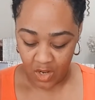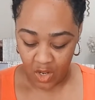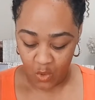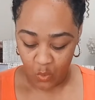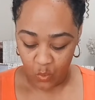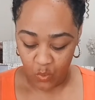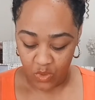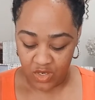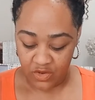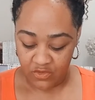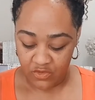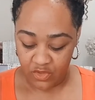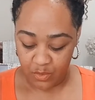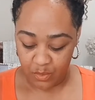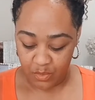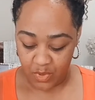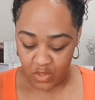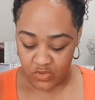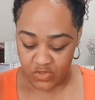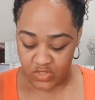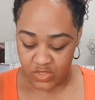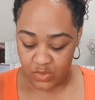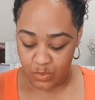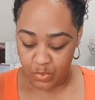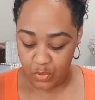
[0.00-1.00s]
One of the
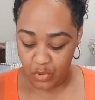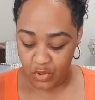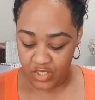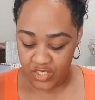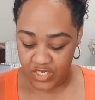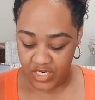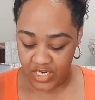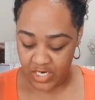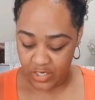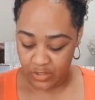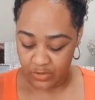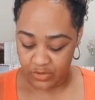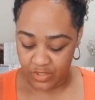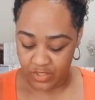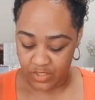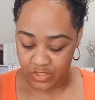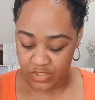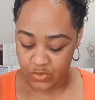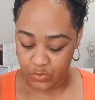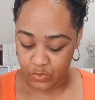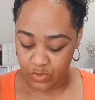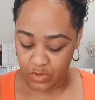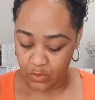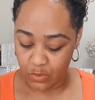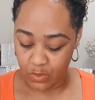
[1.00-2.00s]
most important
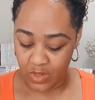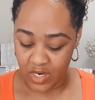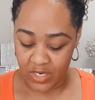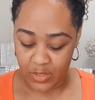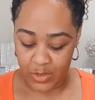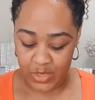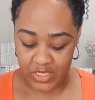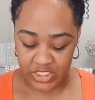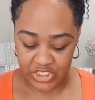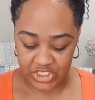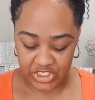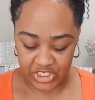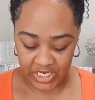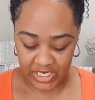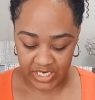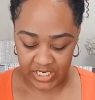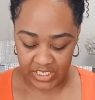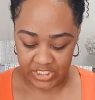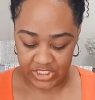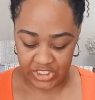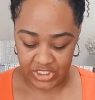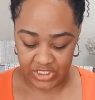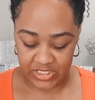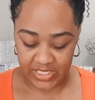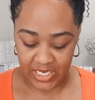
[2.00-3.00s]
areas requiring
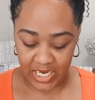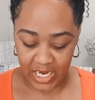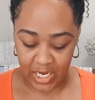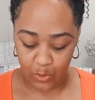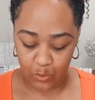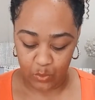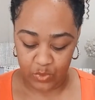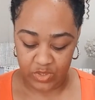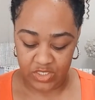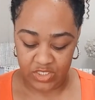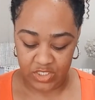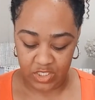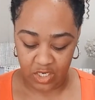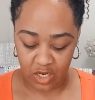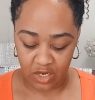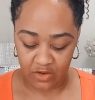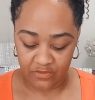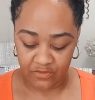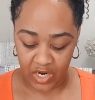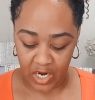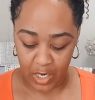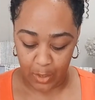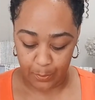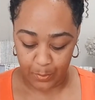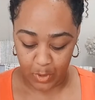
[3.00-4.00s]
change is how we solve
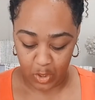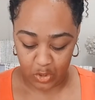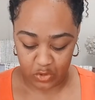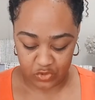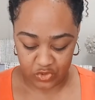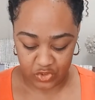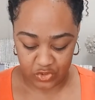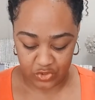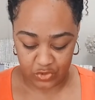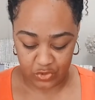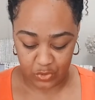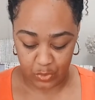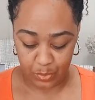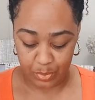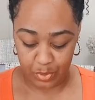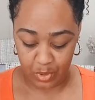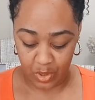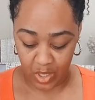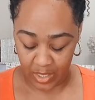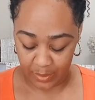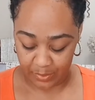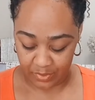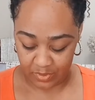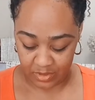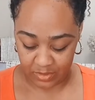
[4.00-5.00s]
our personal
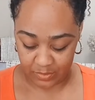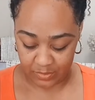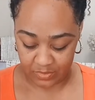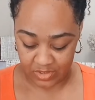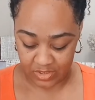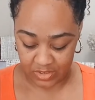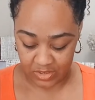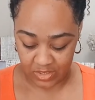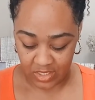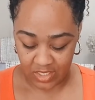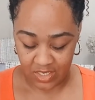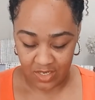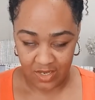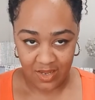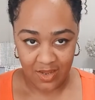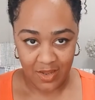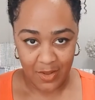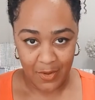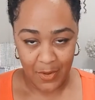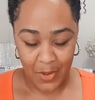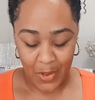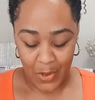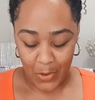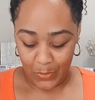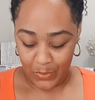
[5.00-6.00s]
problems.
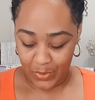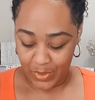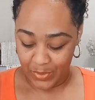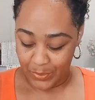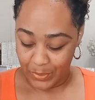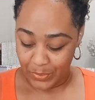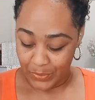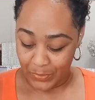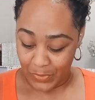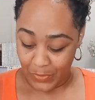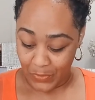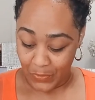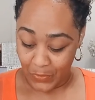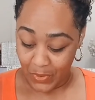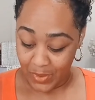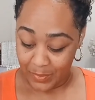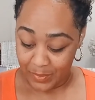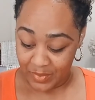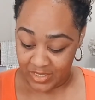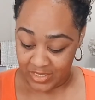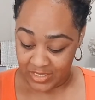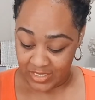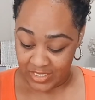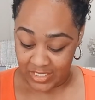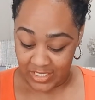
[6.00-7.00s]
We
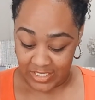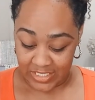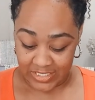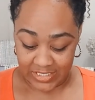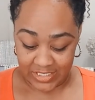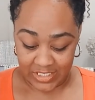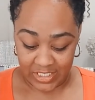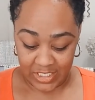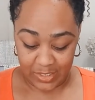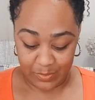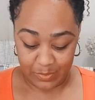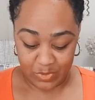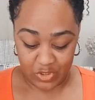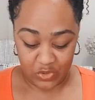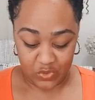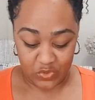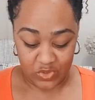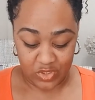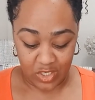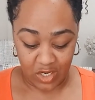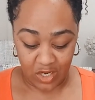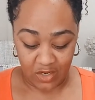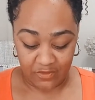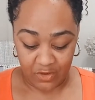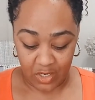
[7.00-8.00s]
normally attempt to
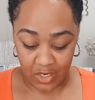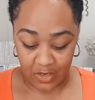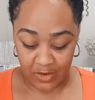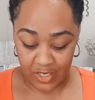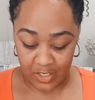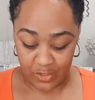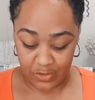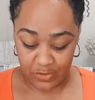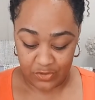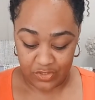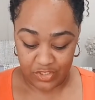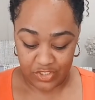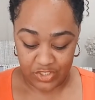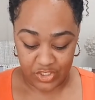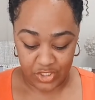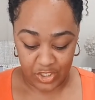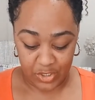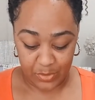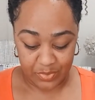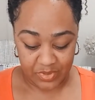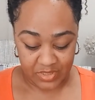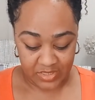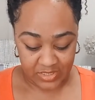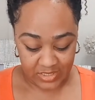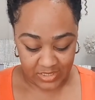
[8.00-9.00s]
solve our inner
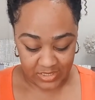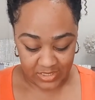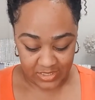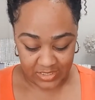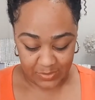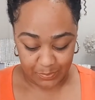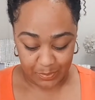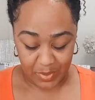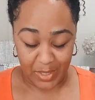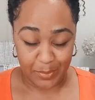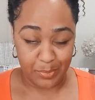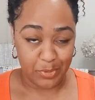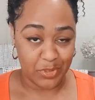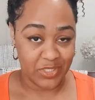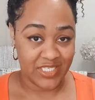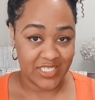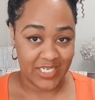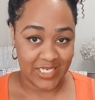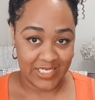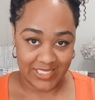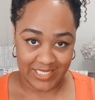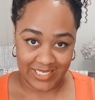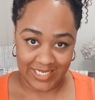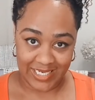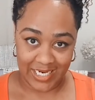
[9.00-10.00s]
disturbances by
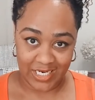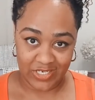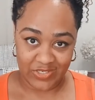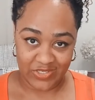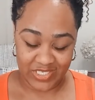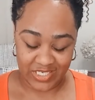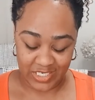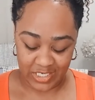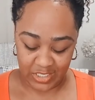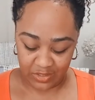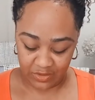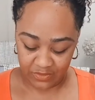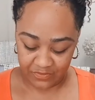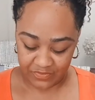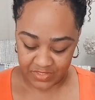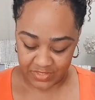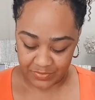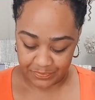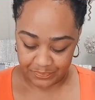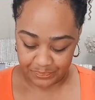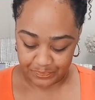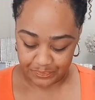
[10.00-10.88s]
protecting ourselves.